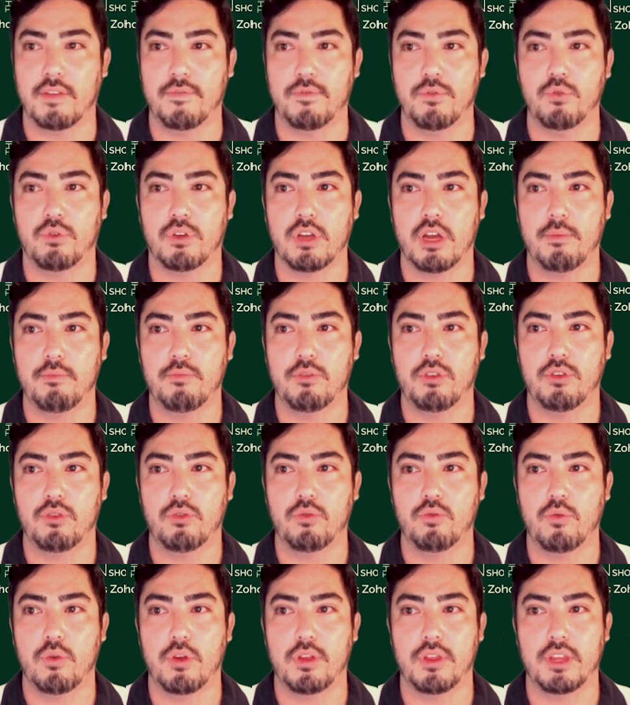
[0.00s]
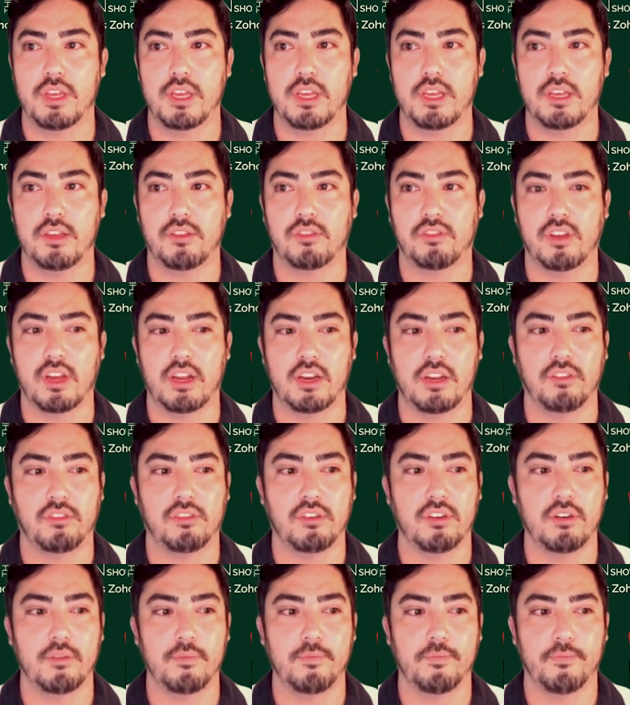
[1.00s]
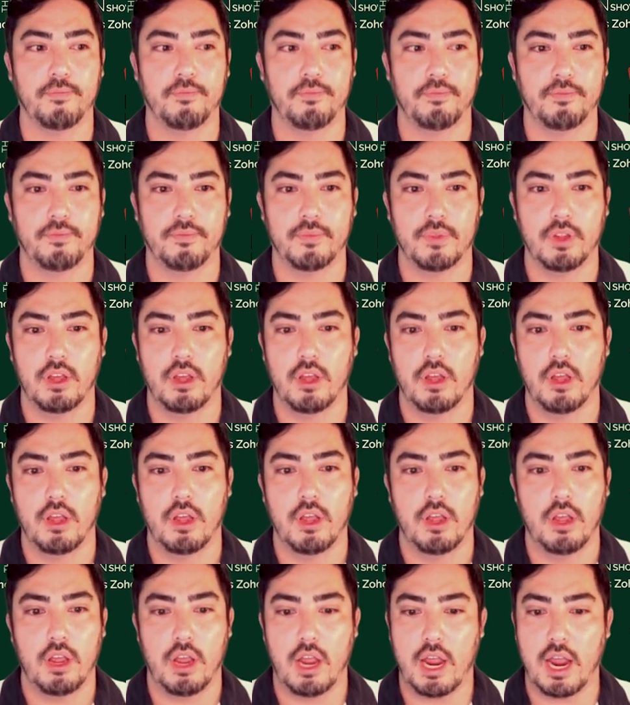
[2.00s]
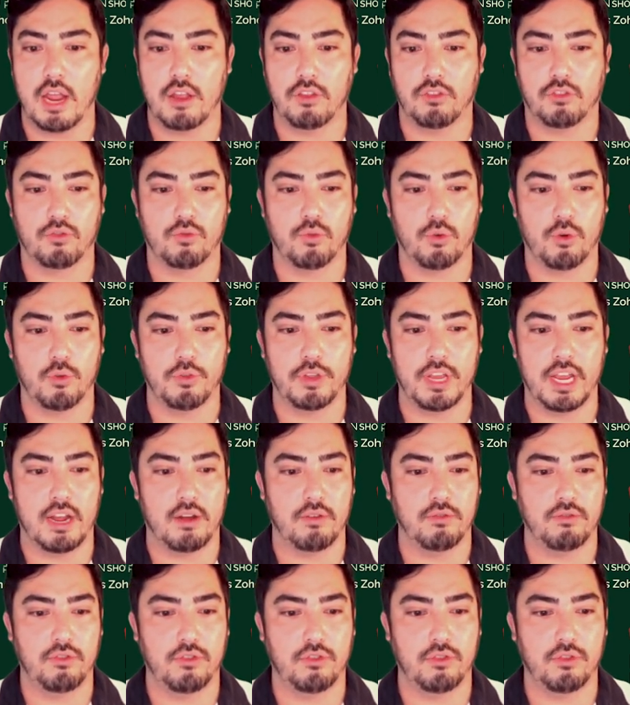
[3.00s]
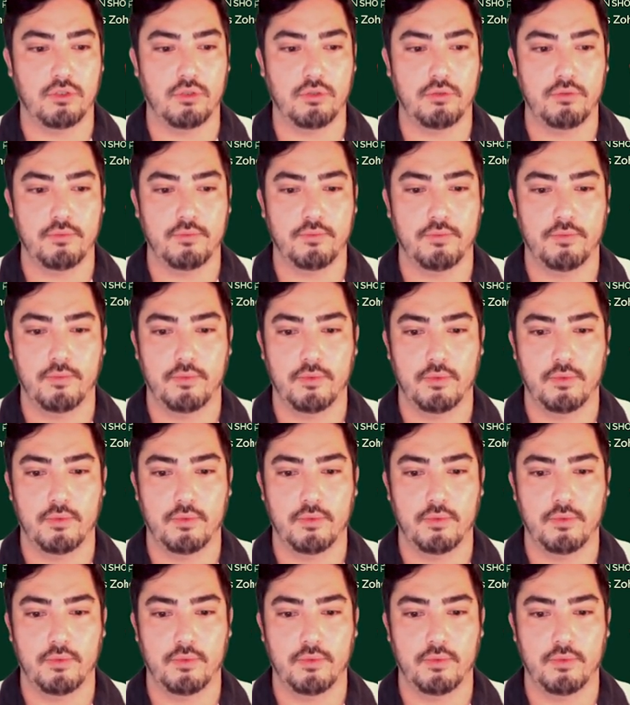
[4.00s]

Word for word: If you come to the settings here and scroll down to